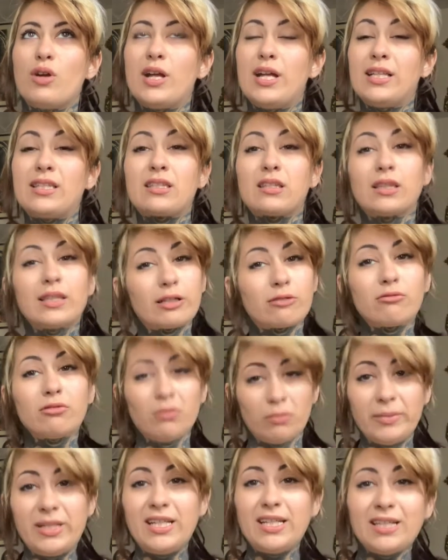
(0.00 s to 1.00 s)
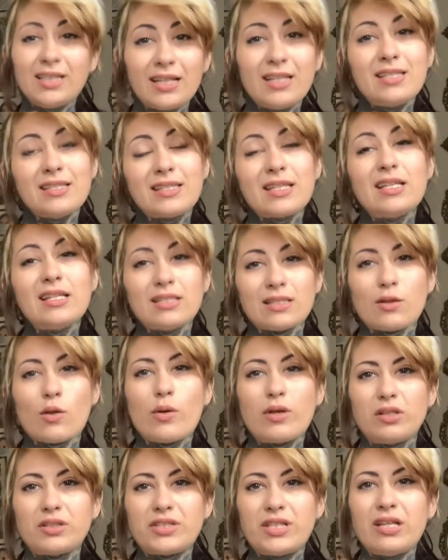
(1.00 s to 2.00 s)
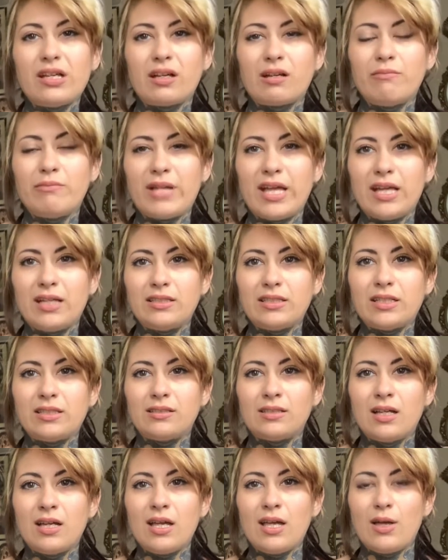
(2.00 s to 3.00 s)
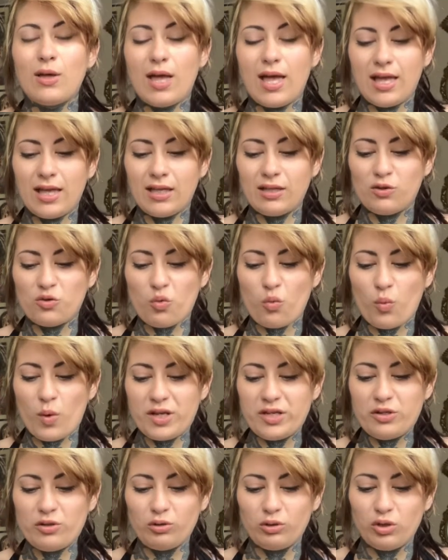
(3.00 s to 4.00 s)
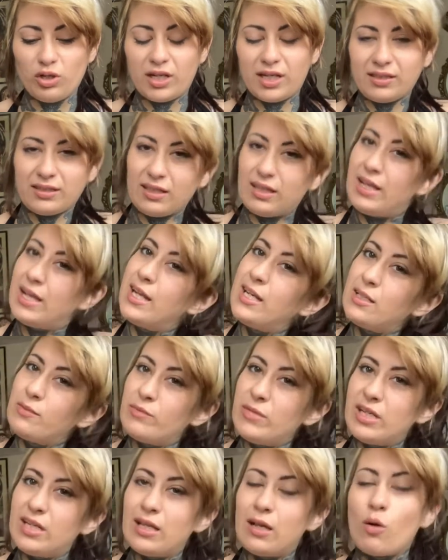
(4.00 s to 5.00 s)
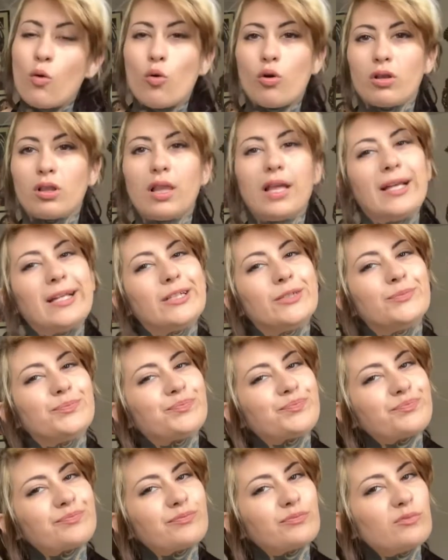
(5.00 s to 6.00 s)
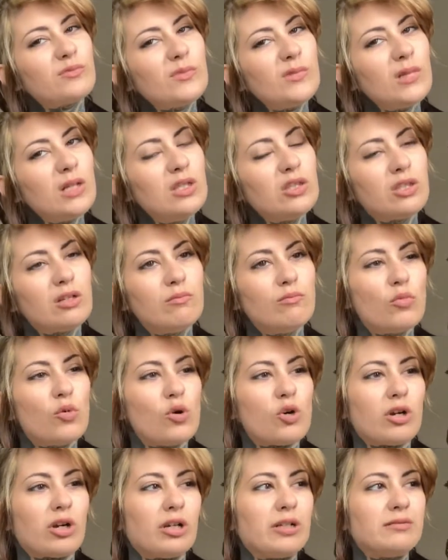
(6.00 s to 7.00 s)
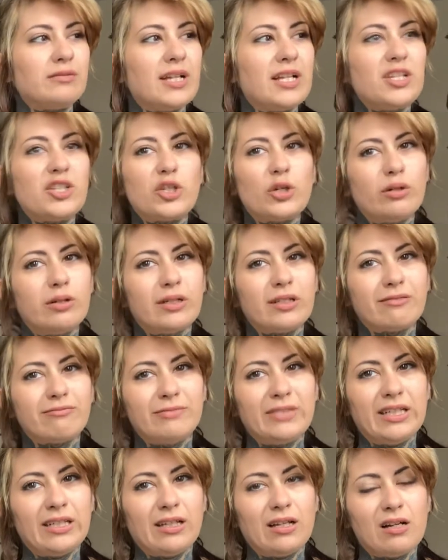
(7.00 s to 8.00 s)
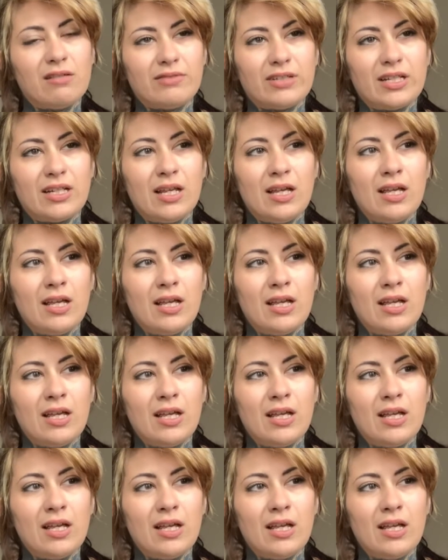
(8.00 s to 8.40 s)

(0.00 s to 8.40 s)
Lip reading: literal meaning is loyalty and companion, and when you look at the hidden meaning or like the more intuitive meaning of it,